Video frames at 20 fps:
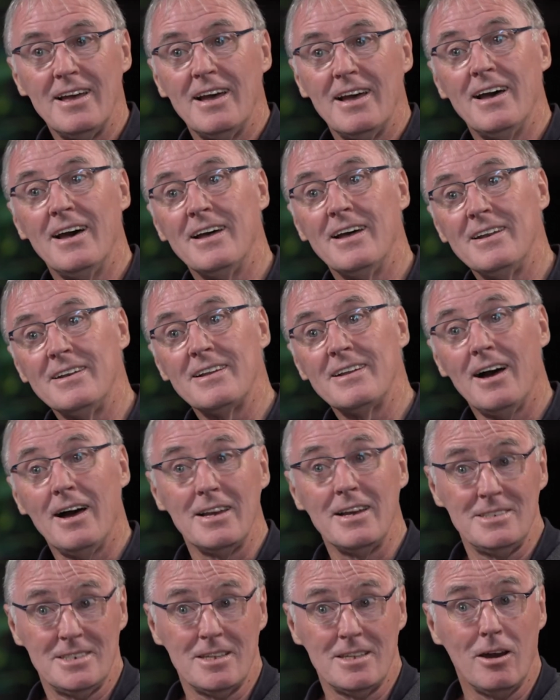And
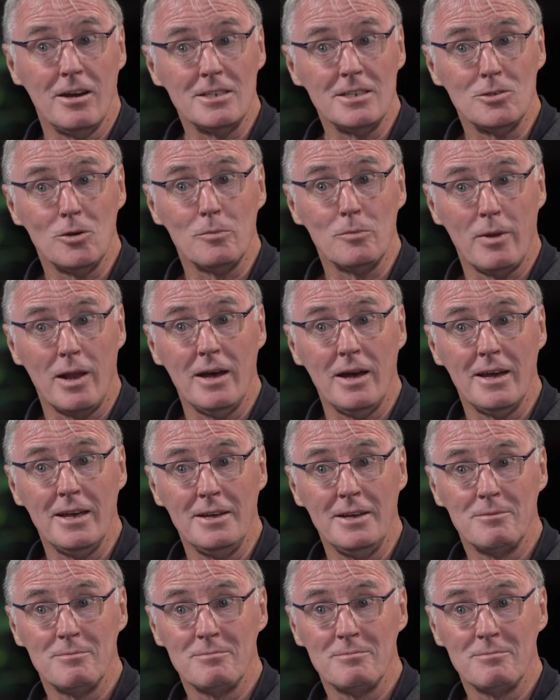I started to apply